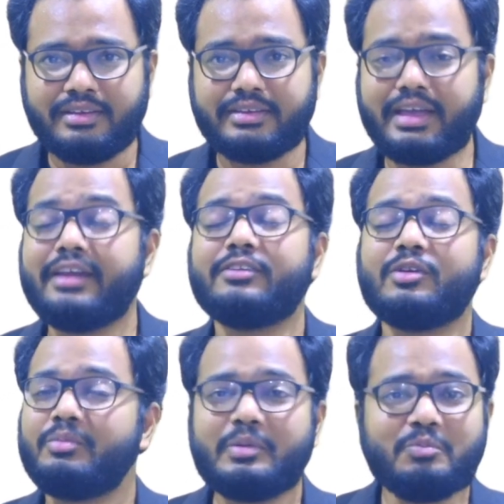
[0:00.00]
and you'll
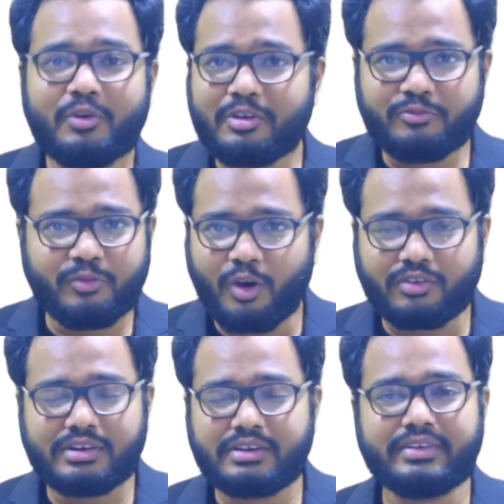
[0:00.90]
be moving
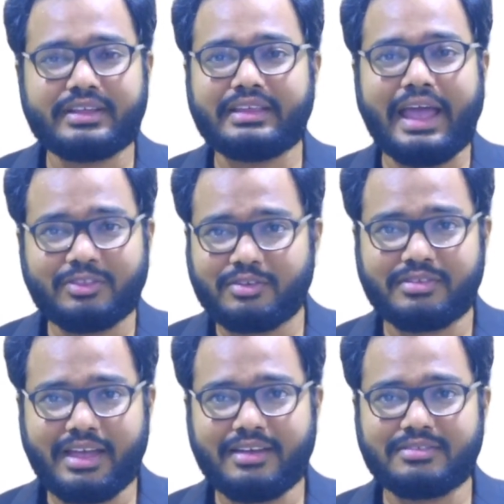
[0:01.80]
forward with
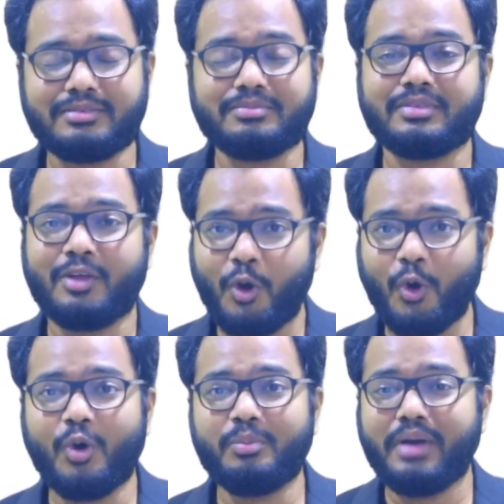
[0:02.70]
enthusiasm,
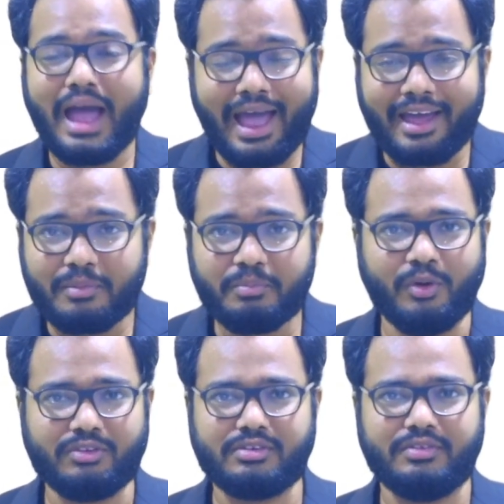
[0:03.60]
hope, and
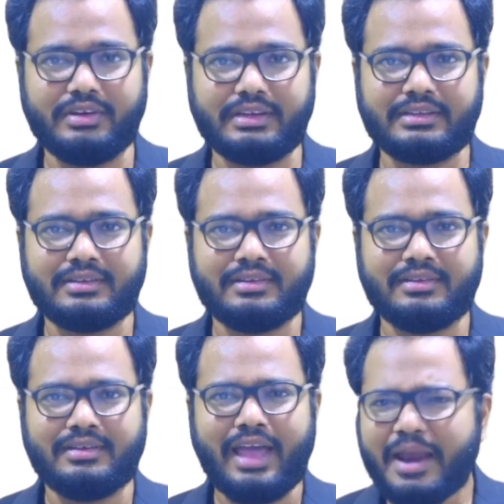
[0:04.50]
positivity.
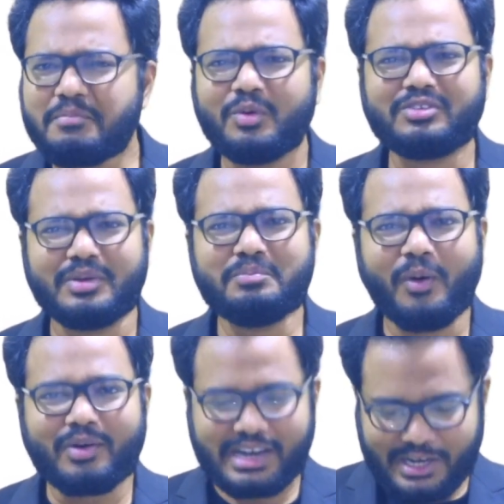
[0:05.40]
And most
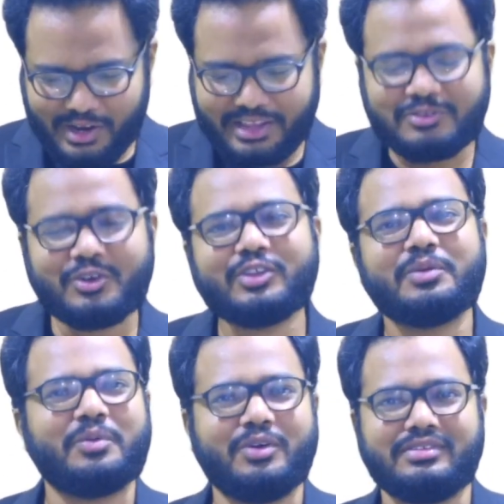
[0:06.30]
importantly, you'll enjoy the
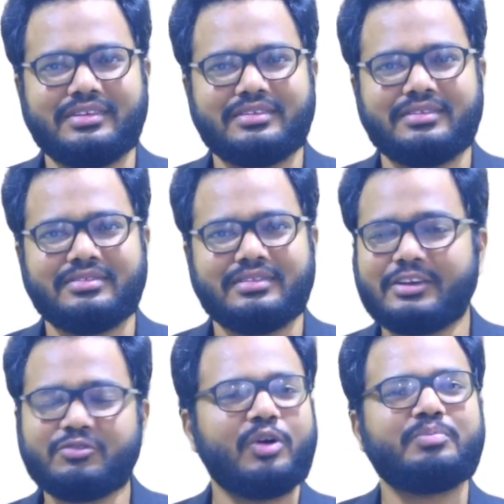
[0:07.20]
process.
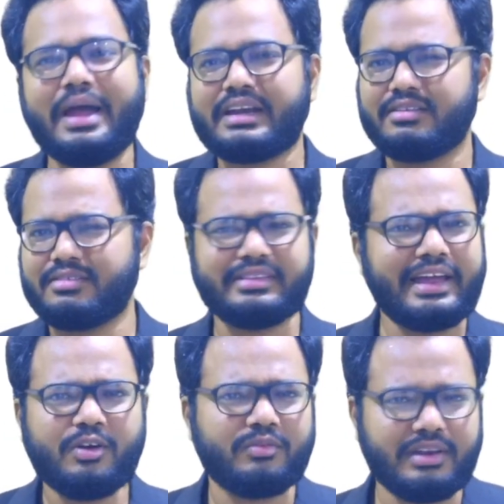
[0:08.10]
That's what matters at the
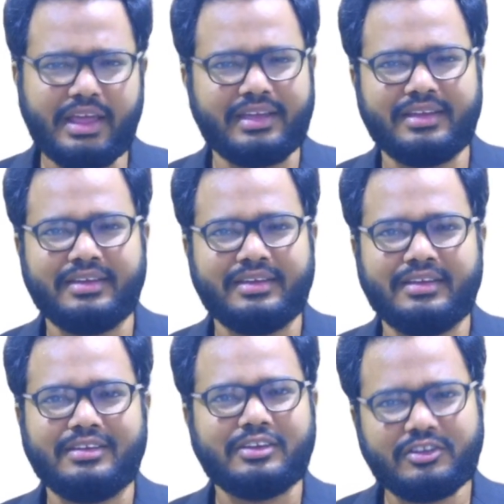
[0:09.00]
end of the day.
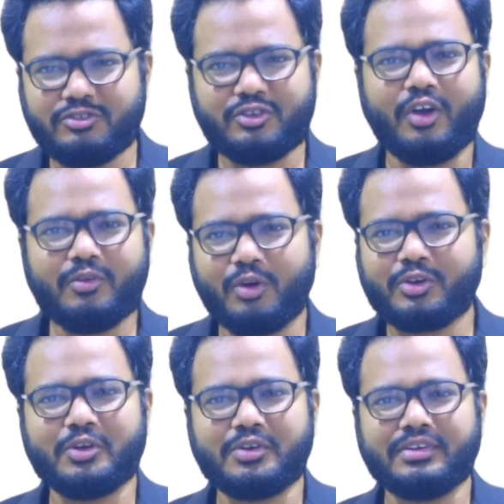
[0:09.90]
You enjoy what
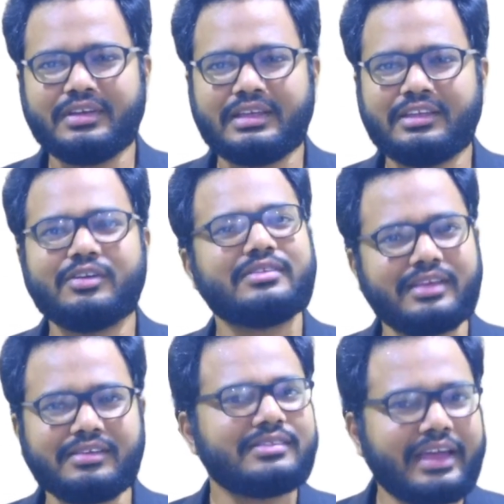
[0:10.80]
you're doing, you'll
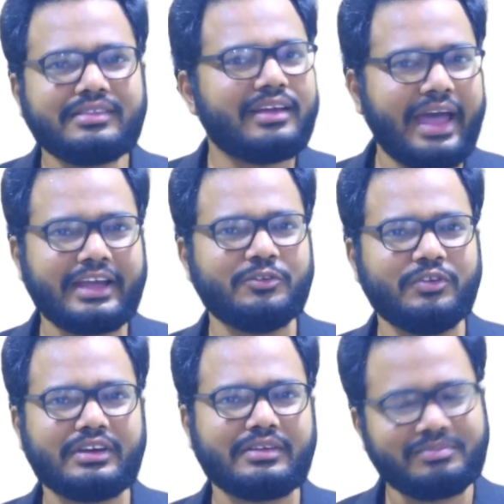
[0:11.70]
sustain that
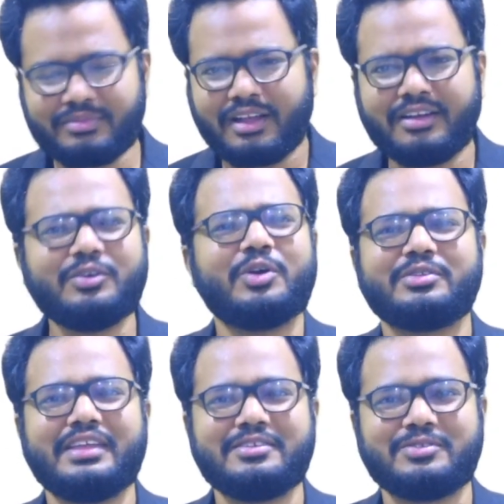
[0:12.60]
activity. Don't you
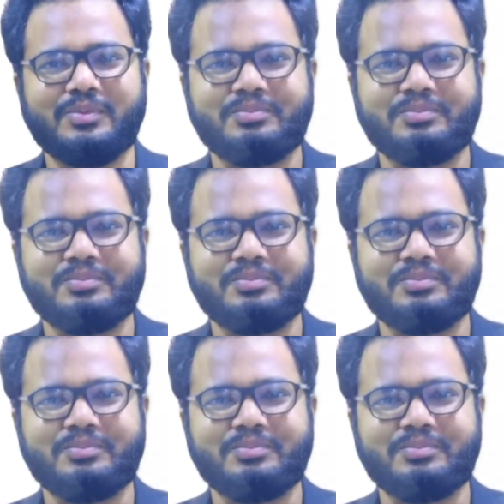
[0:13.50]
think so?